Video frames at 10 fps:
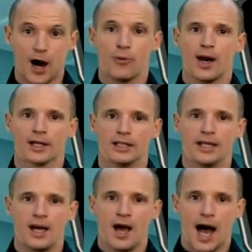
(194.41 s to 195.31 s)

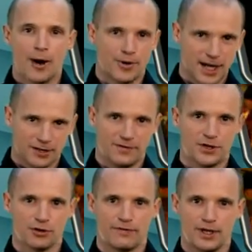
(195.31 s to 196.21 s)
Ironically, our next
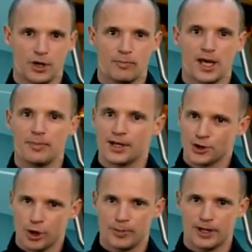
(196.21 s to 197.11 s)
featured video may be
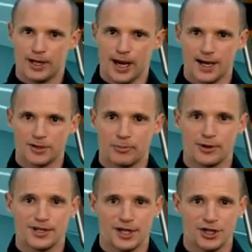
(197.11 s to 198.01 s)
interpreted as a
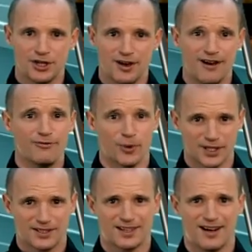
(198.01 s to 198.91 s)
prediction of
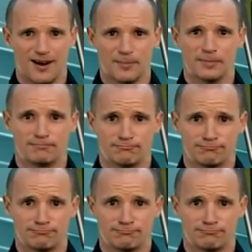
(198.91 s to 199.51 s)
what's to come.